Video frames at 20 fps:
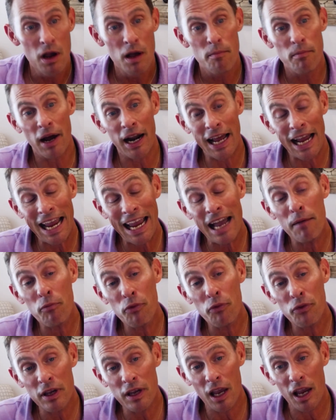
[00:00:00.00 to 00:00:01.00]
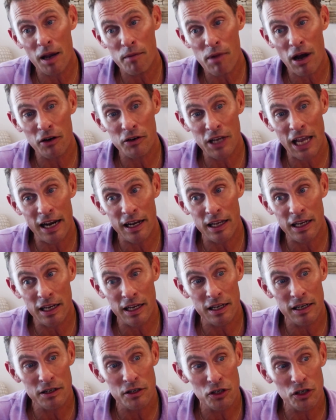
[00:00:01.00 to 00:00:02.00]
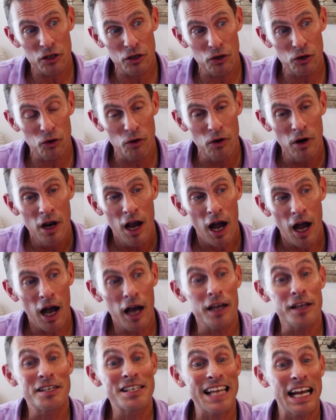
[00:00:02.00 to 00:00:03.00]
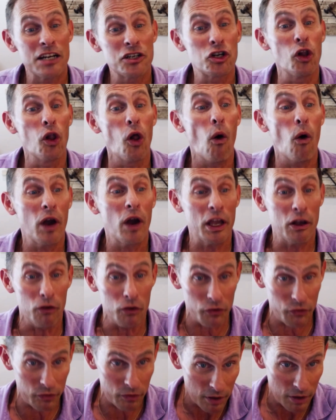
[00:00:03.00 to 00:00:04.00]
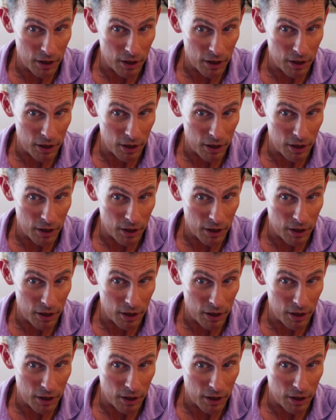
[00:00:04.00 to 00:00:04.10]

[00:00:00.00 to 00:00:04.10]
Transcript: But I am thinking about getting into essential oils.